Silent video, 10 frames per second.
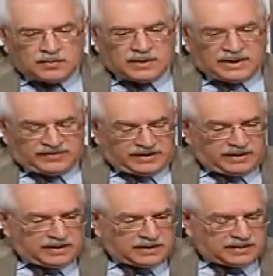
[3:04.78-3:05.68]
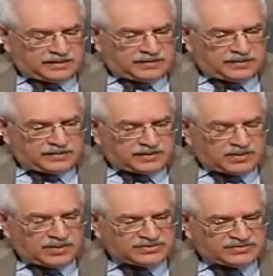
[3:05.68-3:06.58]
Well, the, uh, the, the,
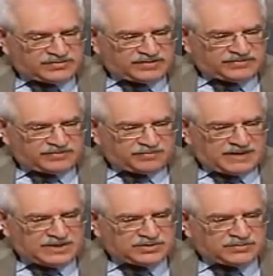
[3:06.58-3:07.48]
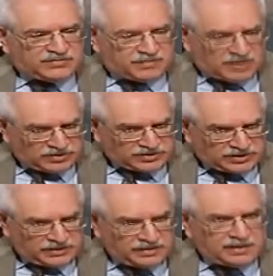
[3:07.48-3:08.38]
quotient system measures
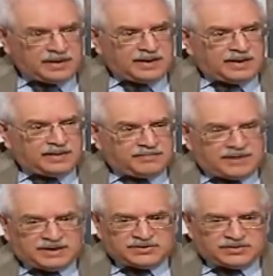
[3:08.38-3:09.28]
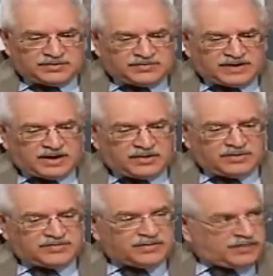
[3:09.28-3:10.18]
motion, it measures
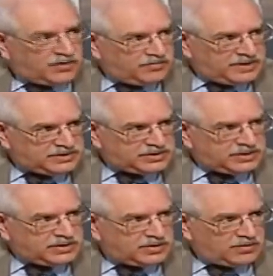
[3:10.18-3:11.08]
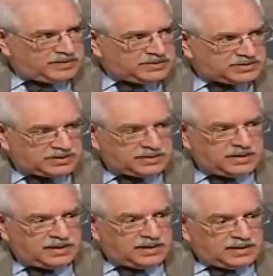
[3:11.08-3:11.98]
errors of omission, commission,
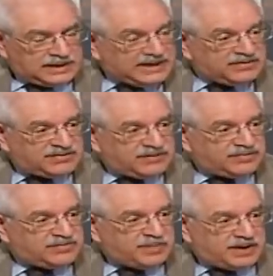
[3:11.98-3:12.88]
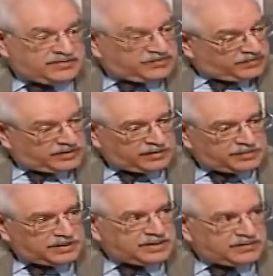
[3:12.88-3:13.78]
latency of response, and
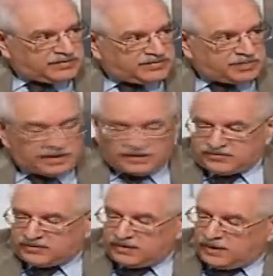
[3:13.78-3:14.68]
variability of response.